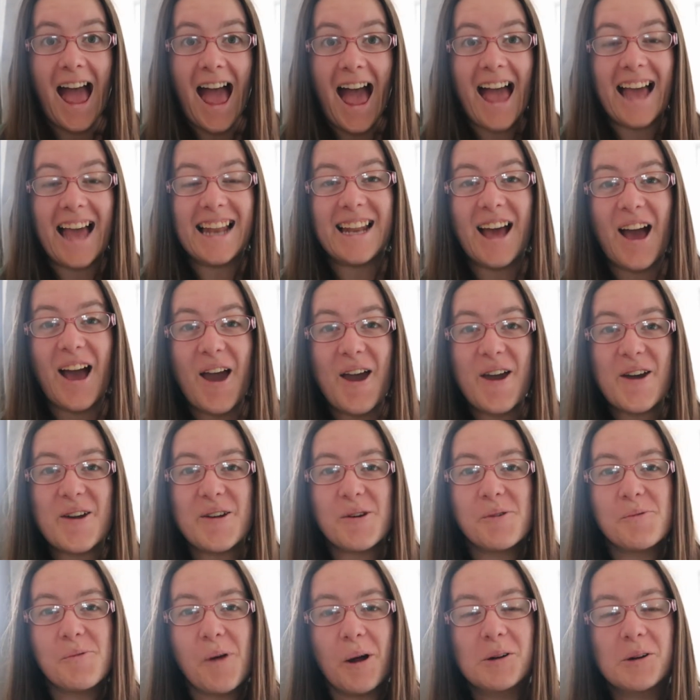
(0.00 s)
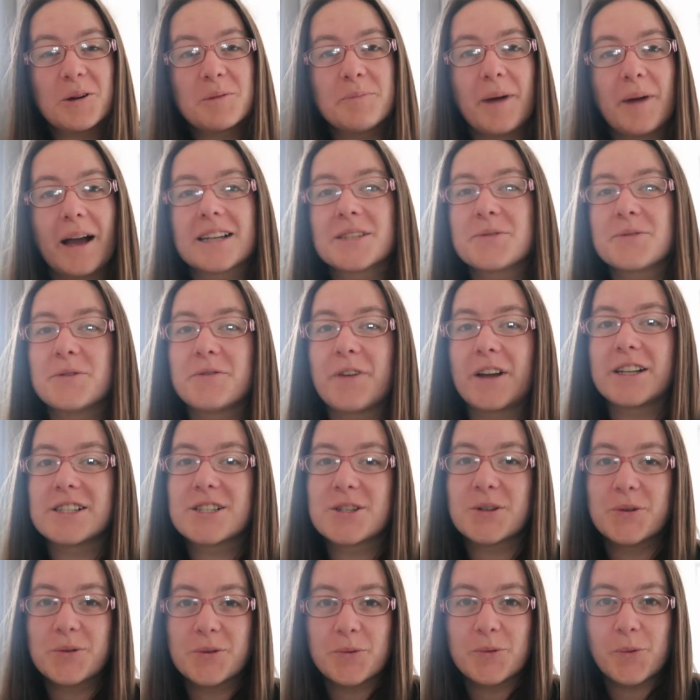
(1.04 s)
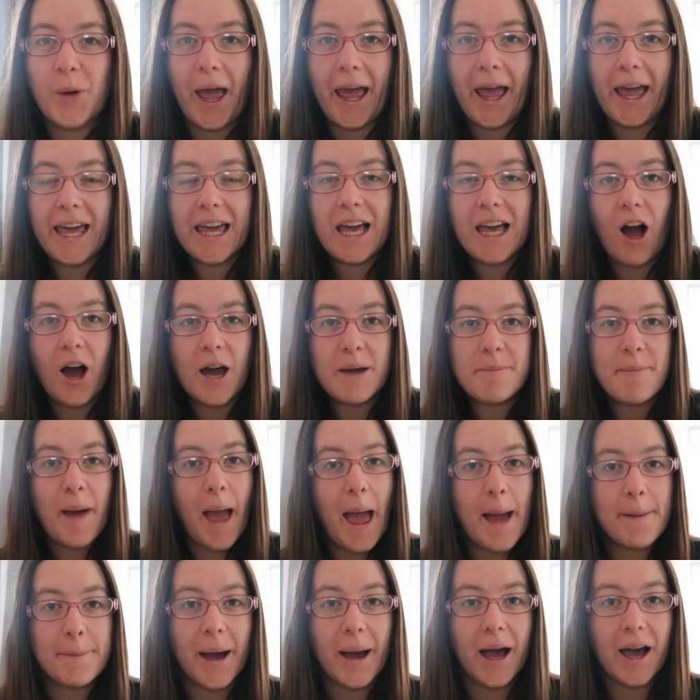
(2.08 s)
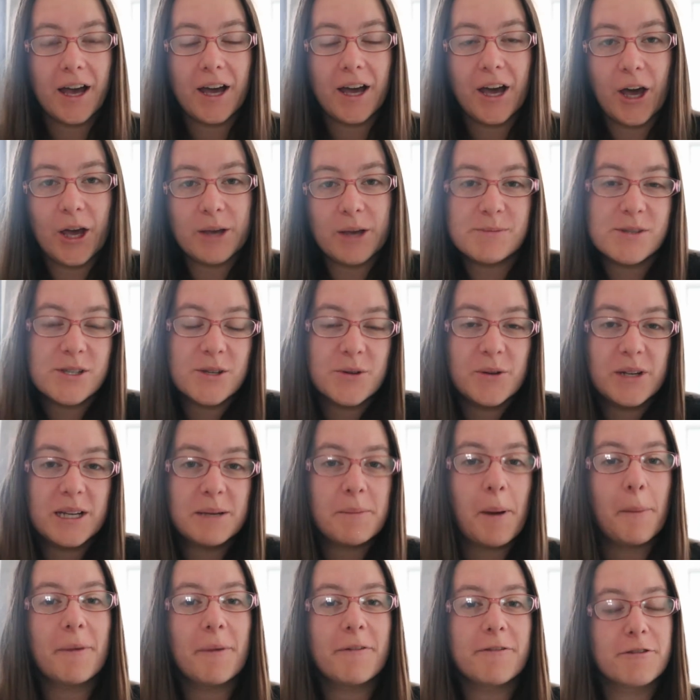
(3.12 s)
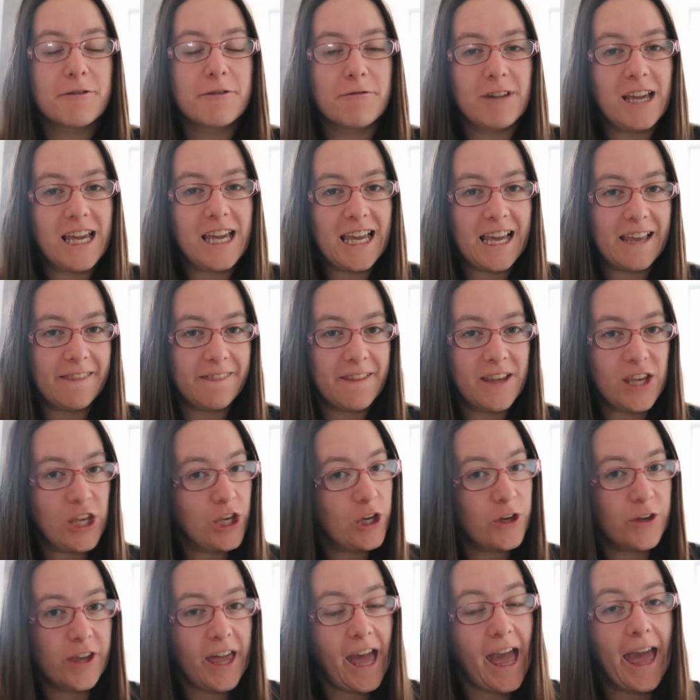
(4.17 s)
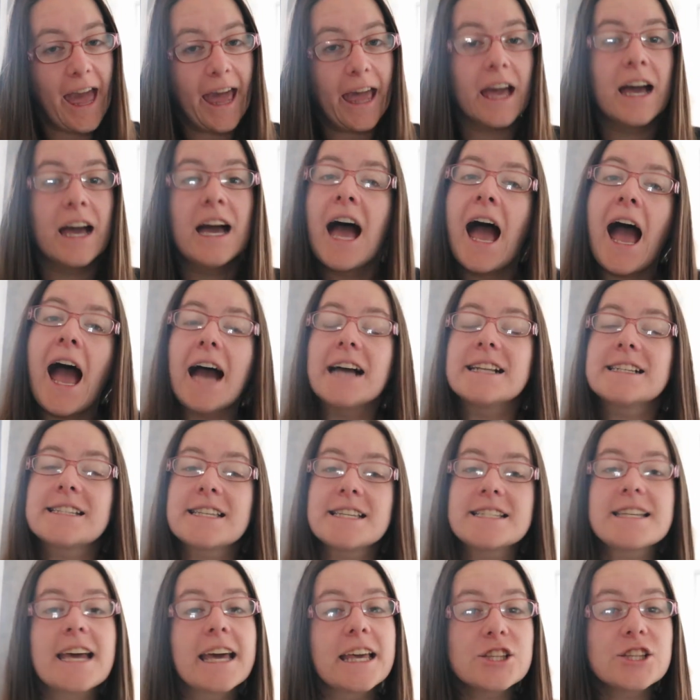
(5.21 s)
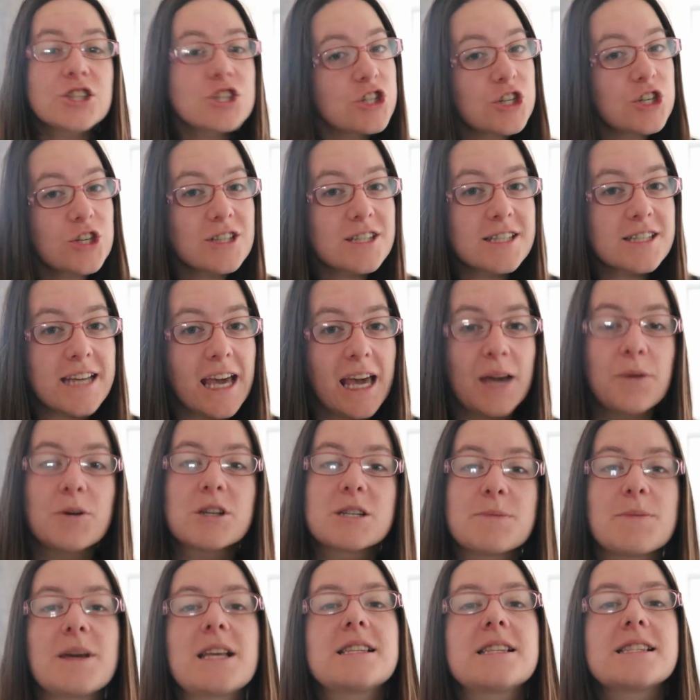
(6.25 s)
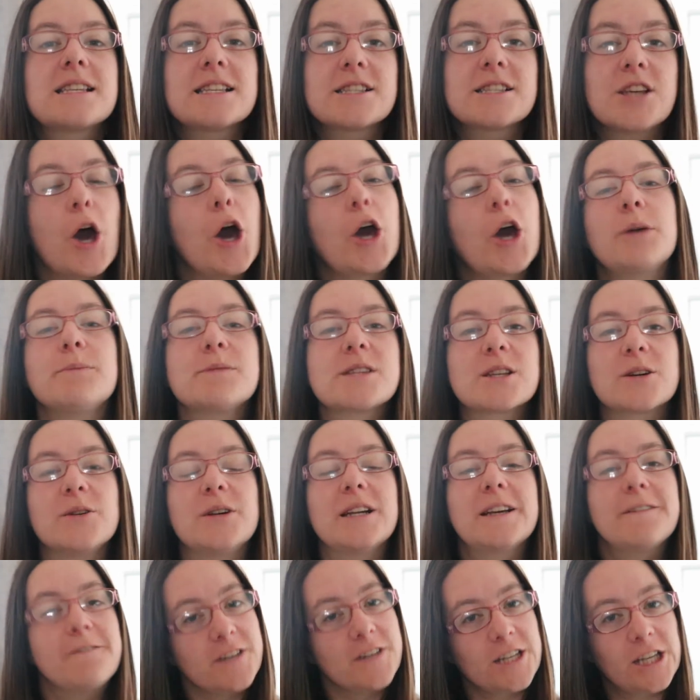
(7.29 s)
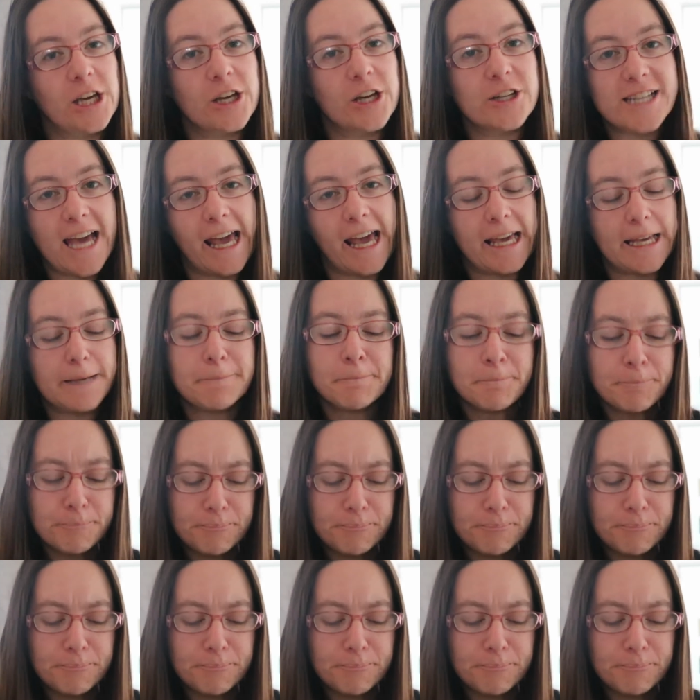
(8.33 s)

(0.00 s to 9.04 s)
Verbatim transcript: Hello, welcome back to Adventure All The Way. I'm Emma, a homeschooling mum of three in the UK, and today is Tuesday, which means it's homeschooling video day.